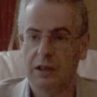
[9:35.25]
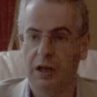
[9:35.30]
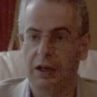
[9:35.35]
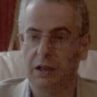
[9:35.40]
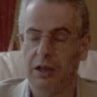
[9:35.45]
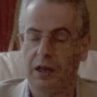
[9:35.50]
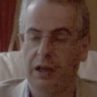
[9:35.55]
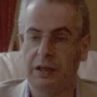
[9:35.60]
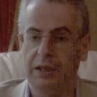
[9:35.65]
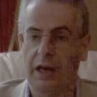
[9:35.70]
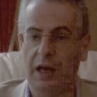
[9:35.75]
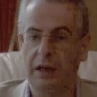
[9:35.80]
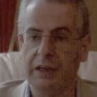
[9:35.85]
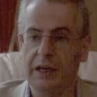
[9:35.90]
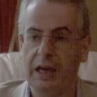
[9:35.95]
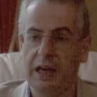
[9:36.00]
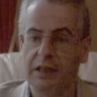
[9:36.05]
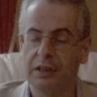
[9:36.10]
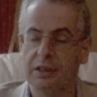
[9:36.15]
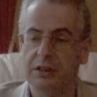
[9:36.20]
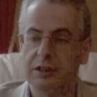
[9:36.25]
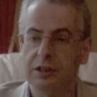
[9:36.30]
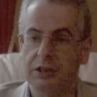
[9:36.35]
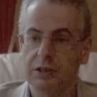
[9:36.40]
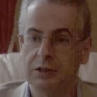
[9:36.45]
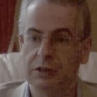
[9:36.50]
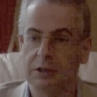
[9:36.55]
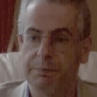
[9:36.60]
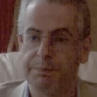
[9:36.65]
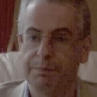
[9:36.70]
again,
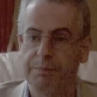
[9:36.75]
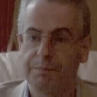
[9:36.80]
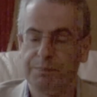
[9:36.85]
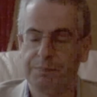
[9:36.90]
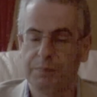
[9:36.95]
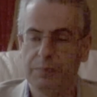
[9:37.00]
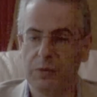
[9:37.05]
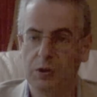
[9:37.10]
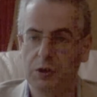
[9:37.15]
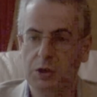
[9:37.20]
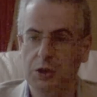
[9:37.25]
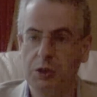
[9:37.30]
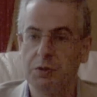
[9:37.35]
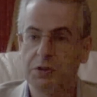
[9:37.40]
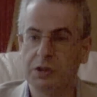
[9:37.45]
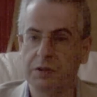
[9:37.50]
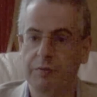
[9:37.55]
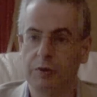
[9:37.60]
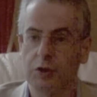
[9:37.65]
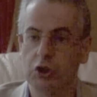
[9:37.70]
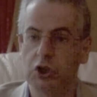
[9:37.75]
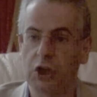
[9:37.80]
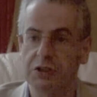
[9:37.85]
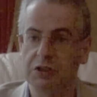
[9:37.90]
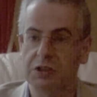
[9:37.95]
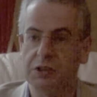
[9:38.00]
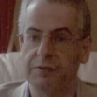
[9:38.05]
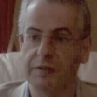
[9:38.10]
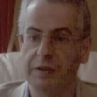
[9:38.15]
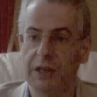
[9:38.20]
there's useful
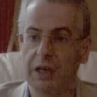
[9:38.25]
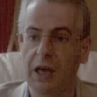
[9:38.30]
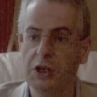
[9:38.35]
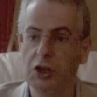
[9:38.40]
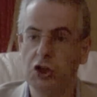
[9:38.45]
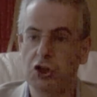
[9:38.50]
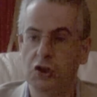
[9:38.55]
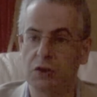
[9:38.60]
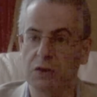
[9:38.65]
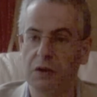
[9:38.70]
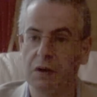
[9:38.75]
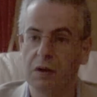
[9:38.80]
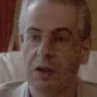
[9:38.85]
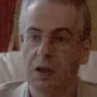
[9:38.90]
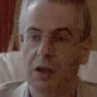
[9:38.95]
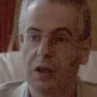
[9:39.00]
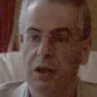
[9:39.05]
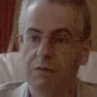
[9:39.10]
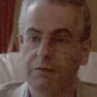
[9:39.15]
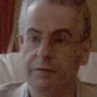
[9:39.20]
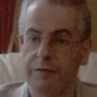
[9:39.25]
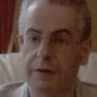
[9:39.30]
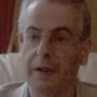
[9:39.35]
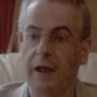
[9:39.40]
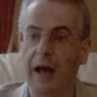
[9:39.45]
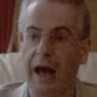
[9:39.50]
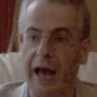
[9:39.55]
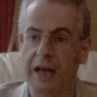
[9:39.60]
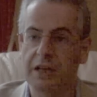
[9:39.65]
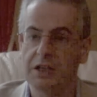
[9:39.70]
justification for
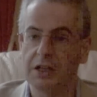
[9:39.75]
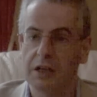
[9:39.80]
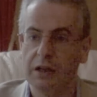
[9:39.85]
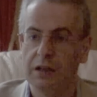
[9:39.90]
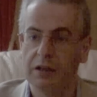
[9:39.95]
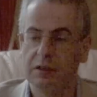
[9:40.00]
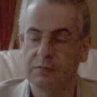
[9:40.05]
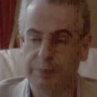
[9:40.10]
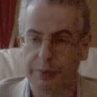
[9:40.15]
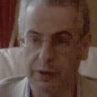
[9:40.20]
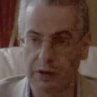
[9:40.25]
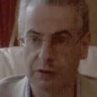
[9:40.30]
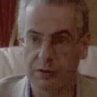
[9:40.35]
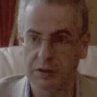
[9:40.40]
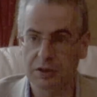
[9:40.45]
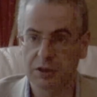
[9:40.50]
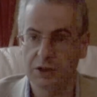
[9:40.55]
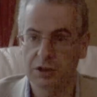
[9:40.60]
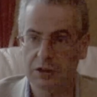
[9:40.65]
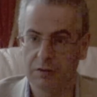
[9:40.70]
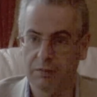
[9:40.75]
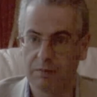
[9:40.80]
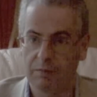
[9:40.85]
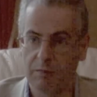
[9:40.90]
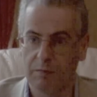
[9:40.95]
that, because